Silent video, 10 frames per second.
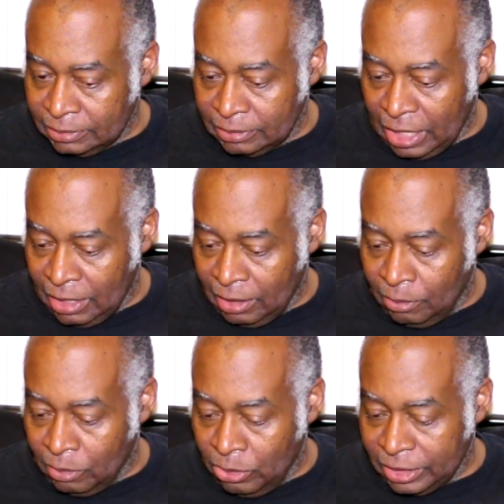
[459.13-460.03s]

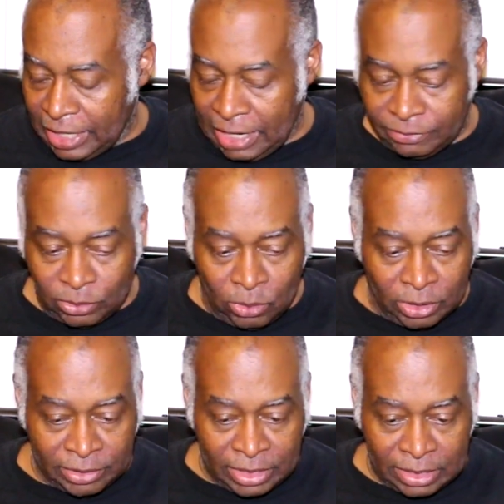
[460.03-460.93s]
going to have to
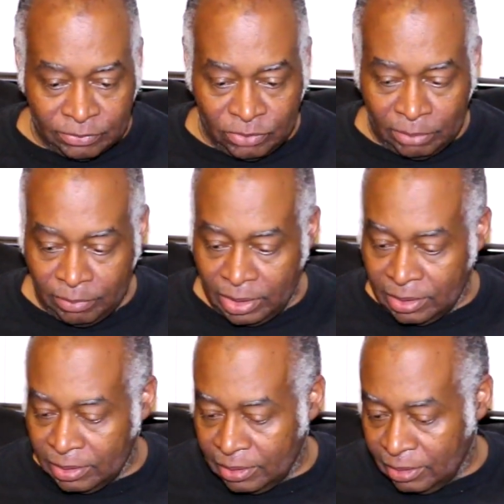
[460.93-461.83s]
order that
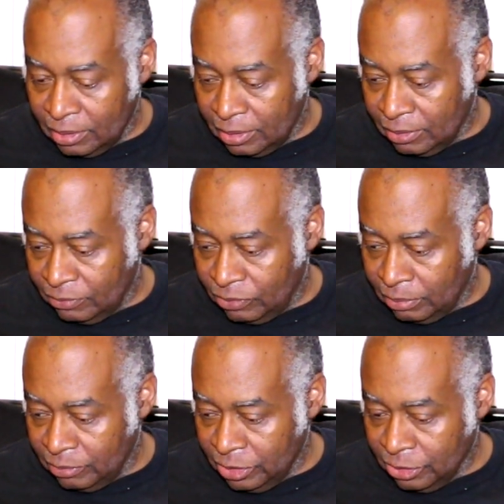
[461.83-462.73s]

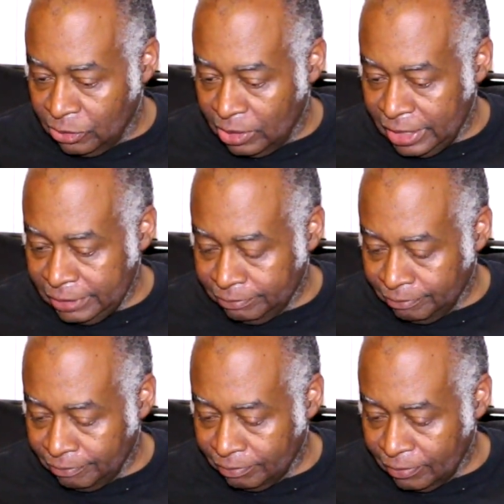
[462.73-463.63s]
from Ukraine,
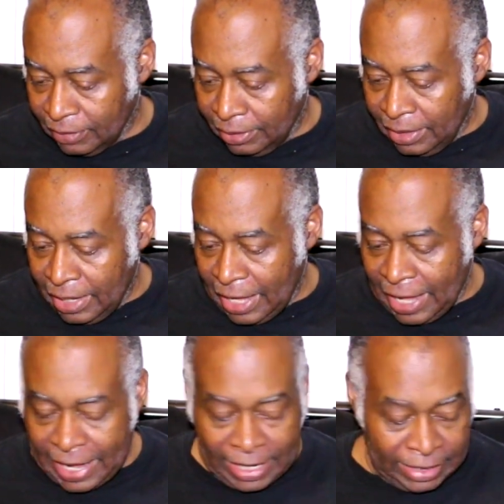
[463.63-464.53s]

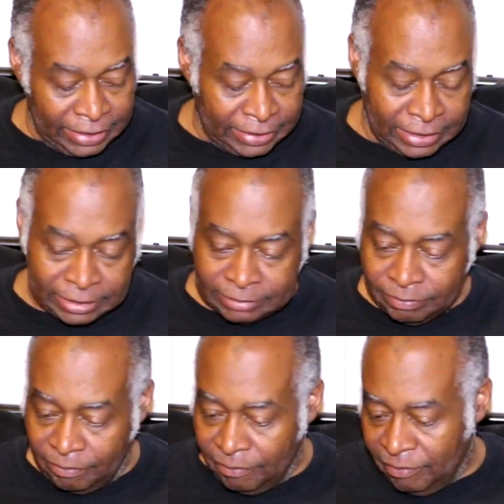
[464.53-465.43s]
and
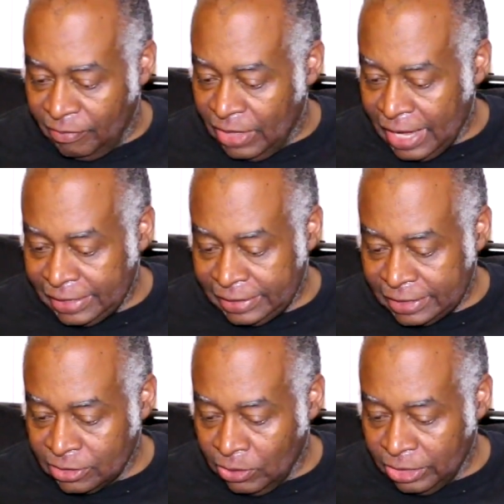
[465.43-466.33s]
that
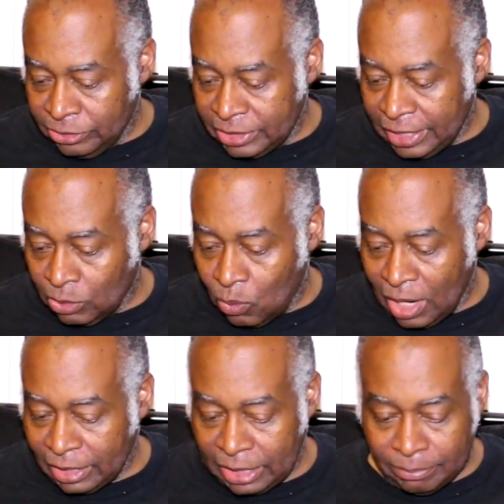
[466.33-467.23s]
is going to take a
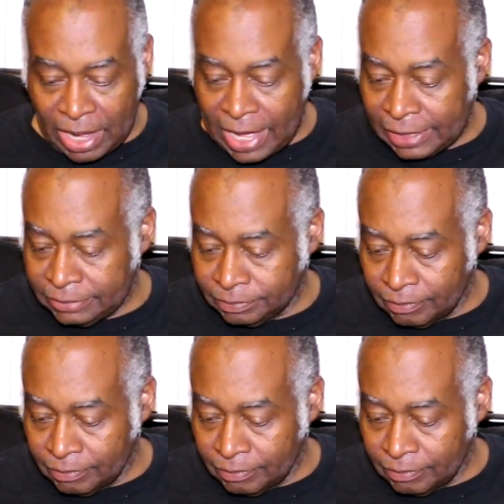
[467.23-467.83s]
while to get back.